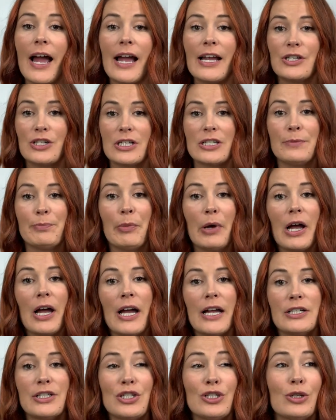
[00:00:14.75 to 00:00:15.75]
I just
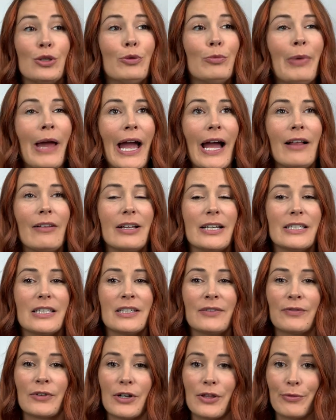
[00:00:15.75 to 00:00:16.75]
bought two pallets
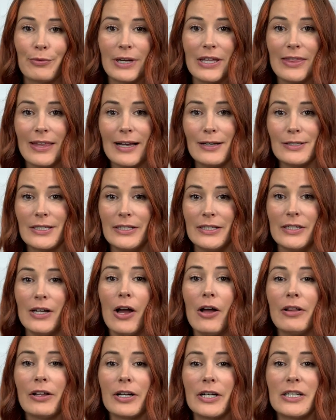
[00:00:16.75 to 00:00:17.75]
for
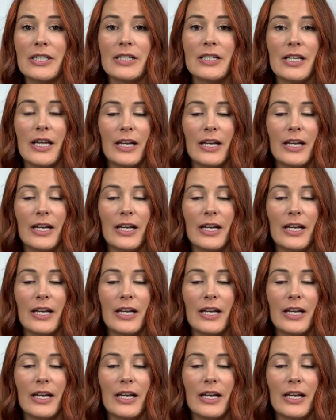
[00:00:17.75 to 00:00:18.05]
$3,000